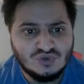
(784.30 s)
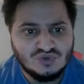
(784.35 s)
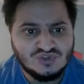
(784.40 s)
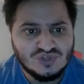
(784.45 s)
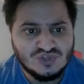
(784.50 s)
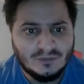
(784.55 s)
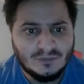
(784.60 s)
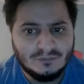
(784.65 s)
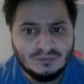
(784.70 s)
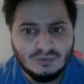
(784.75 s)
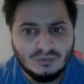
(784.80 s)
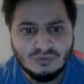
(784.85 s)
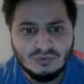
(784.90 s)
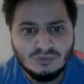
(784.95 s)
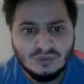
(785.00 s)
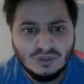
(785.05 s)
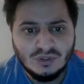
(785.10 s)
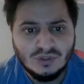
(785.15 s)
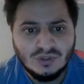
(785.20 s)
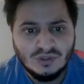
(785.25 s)

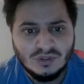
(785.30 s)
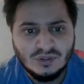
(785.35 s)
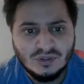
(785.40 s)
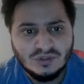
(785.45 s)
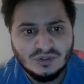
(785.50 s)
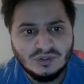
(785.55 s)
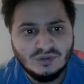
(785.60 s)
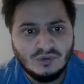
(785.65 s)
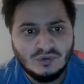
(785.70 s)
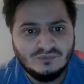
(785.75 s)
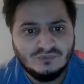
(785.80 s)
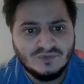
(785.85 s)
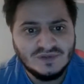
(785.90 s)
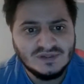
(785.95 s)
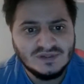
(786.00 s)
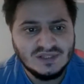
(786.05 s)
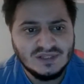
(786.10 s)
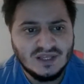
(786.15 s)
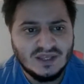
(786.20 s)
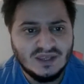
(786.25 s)
sample,
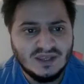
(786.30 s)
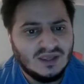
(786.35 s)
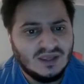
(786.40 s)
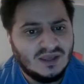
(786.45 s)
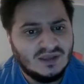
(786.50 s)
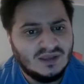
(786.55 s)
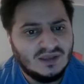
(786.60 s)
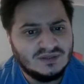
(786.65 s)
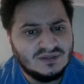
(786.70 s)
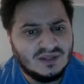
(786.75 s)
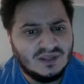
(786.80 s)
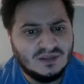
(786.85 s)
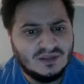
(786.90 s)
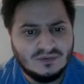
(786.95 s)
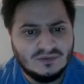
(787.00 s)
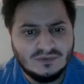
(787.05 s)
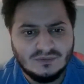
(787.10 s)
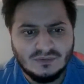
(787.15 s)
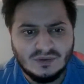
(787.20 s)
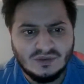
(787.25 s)
things like that. And you're
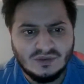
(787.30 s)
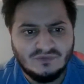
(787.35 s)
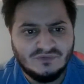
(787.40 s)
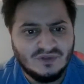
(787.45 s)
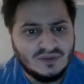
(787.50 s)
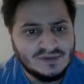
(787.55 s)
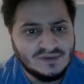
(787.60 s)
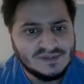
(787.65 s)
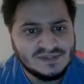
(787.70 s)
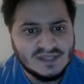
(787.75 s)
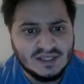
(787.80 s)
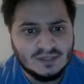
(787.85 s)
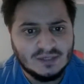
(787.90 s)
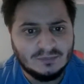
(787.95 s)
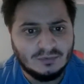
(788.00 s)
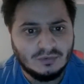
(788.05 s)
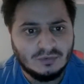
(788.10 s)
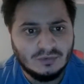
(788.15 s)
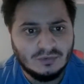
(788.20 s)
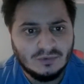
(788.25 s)
like, well, I felt
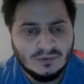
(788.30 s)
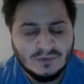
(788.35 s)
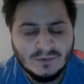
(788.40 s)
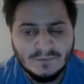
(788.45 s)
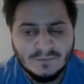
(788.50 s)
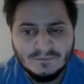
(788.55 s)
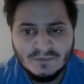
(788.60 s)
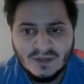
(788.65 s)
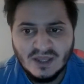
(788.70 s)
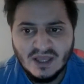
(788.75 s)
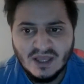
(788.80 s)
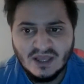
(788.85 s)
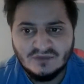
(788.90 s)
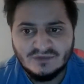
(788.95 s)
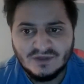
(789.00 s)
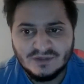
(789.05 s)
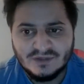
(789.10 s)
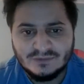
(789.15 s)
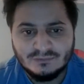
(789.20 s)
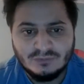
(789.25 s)
terrible. I've
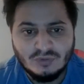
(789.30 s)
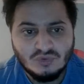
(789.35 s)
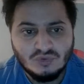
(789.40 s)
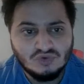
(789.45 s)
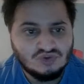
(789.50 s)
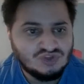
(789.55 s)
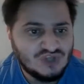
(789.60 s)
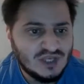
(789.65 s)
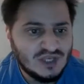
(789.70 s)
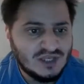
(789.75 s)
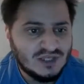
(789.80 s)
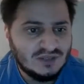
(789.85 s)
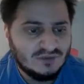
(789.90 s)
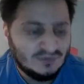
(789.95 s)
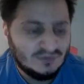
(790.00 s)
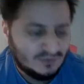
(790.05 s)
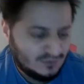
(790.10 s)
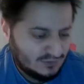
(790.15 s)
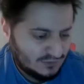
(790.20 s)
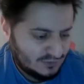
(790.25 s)
had
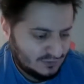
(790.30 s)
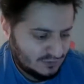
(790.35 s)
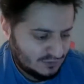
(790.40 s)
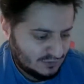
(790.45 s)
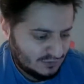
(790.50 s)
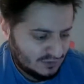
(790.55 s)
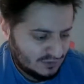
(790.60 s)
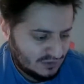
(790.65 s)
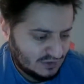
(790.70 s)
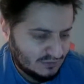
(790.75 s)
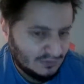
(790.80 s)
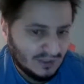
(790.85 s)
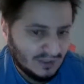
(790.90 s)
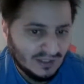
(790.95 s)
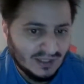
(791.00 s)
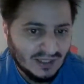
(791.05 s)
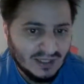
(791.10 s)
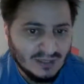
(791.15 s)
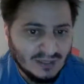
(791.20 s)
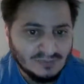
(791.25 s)
pulsating in
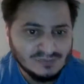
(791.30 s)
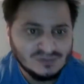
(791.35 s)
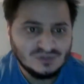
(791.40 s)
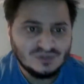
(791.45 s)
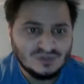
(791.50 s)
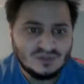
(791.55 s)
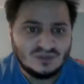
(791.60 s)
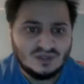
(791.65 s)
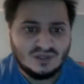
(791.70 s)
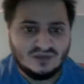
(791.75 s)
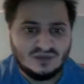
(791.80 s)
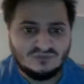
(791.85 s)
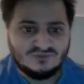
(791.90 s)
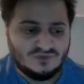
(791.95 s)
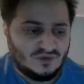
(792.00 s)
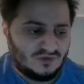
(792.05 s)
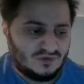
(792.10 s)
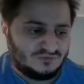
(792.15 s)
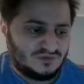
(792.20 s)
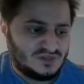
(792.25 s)
my arms.
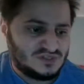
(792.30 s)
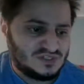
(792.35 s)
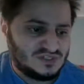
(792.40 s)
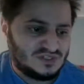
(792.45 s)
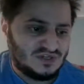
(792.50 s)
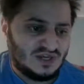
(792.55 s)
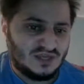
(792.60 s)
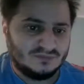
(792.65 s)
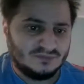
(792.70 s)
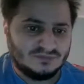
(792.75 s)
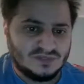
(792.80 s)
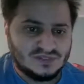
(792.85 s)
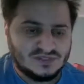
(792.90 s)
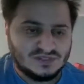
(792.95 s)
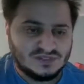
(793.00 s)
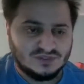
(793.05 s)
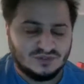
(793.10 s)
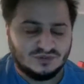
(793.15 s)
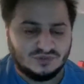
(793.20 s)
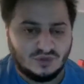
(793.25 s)
I've described this
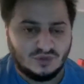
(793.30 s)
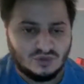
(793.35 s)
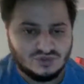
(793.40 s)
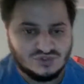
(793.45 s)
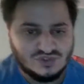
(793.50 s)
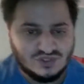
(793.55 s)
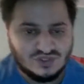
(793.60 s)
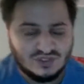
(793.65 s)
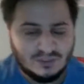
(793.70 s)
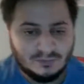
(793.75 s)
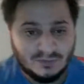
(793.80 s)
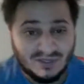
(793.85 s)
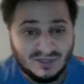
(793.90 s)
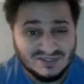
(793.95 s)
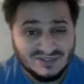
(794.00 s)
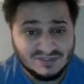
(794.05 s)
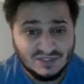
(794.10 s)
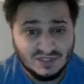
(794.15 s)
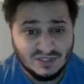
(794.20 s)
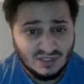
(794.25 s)
to the doctor in the
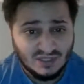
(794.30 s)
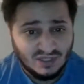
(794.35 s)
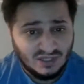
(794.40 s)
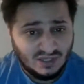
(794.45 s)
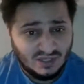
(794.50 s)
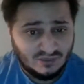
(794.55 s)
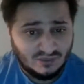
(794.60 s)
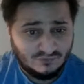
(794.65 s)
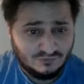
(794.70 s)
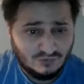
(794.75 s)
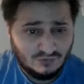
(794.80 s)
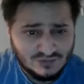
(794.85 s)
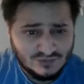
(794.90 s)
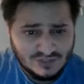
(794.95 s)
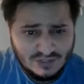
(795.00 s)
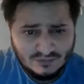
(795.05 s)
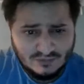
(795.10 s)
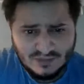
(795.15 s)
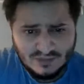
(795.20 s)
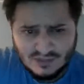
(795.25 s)
past, and they've
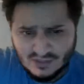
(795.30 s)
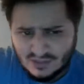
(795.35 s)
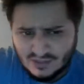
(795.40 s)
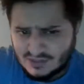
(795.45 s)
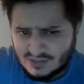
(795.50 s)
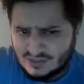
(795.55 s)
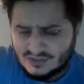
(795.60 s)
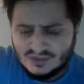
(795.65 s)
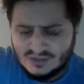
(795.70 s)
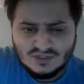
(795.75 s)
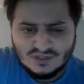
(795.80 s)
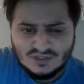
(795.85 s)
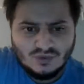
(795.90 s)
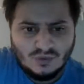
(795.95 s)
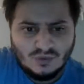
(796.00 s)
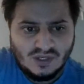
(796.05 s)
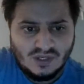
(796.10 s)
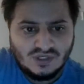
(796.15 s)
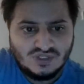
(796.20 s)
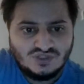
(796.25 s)
looked at me like that's
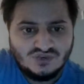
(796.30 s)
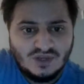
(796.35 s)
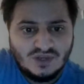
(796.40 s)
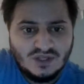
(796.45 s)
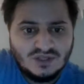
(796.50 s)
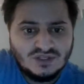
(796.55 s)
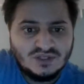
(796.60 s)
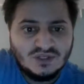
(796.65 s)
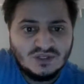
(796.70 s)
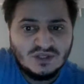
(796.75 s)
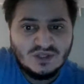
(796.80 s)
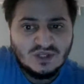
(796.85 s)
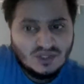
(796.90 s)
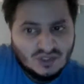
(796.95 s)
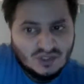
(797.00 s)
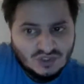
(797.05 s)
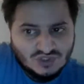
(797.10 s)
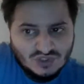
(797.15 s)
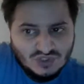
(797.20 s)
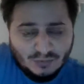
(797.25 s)
quite strange.
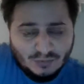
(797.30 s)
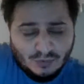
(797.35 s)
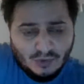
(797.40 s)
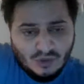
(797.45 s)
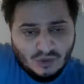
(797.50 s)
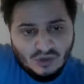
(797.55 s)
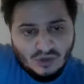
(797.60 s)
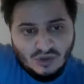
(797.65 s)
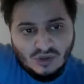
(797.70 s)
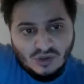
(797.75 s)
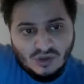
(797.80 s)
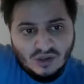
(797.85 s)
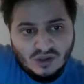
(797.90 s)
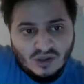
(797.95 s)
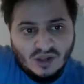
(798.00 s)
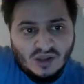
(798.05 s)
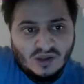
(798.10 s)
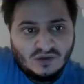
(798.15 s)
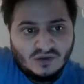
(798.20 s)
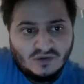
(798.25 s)
To the point,
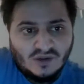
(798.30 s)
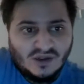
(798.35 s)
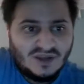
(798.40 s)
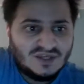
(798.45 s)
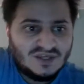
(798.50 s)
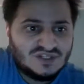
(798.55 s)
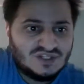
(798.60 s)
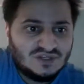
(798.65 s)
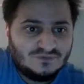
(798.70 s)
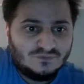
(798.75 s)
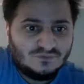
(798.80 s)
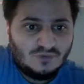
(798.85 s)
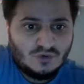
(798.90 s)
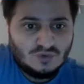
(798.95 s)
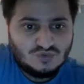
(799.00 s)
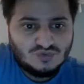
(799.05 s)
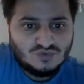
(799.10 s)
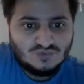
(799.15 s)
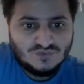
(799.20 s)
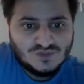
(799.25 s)
I actually thought
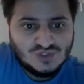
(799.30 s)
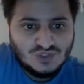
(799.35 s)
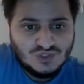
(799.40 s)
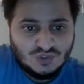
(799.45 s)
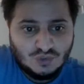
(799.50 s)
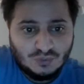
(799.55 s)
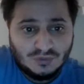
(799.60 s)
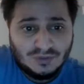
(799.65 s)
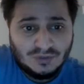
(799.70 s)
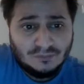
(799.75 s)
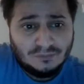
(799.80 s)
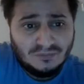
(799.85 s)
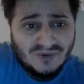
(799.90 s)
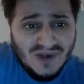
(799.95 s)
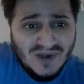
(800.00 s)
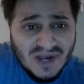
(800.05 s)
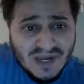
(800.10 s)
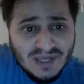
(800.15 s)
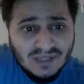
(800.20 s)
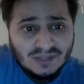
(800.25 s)
it was something to do with the
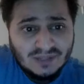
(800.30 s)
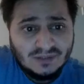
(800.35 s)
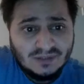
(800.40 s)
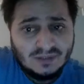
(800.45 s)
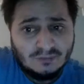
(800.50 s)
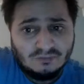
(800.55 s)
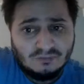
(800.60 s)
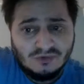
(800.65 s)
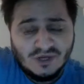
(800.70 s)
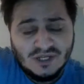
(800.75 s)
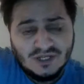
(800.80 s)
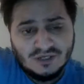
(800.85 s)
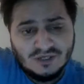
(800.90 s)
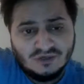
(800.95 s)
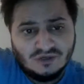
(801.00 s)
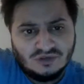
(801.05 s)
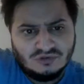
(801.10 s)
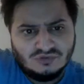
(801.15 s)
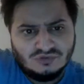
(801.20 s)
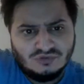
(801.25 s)
brain,
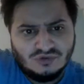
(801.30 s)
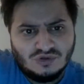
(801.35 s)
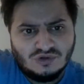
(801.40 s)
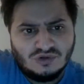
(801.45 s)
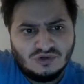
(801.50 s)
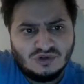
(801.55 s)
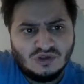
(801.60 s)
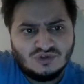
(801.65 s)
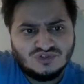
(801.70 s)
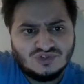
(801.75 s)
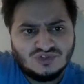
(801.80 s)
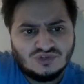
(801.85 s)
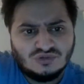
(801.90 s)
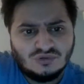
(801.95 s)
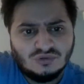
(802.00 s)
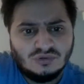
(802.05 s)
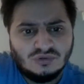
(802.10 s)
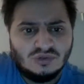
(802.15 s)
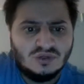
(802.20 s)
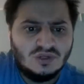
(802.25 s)

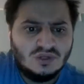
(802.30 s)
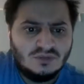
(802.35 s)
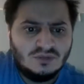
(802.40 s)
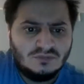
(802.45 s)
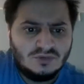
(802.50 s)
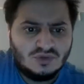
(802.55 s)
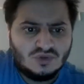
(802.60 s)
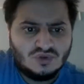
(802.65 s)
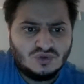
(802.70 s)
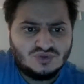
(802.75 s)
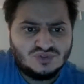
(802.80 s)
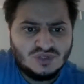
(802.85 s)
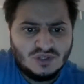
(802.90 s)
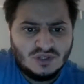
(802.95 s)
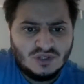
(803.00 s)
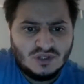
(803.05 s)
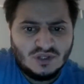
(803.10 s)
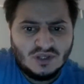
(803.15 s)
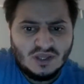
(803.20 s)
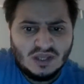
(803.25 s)
neurological, because
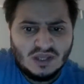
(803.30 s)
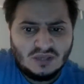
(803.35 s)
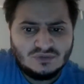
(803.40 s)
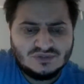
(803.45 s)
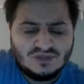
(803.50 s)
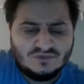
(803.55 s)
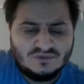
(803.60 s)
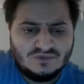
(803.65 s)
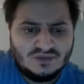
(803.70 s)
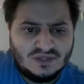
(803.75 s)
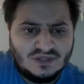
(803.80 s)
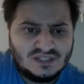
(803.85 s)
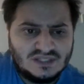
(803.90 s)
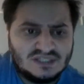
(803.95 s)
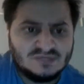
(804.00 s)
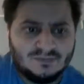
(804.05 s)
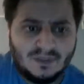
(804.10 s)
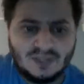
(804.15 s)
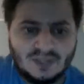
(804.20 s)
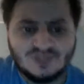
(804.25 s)
I was having these
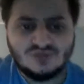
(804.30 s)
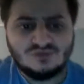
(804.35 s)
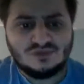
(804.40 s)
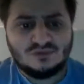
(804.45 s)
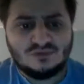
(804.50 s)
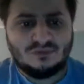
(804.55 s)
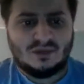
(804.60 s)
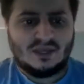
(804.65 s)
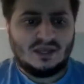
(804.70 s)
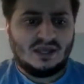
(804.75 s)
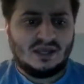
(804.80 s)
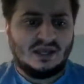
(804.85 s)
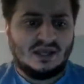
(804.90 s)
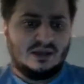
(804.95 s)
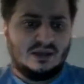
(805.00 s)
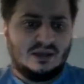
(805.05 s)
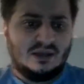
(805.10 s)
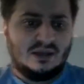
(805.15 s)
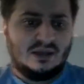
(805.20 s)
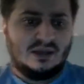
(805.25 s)
spasms in my
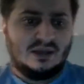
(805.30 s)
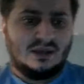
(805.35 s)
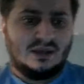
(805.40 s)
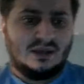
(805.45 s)
arm.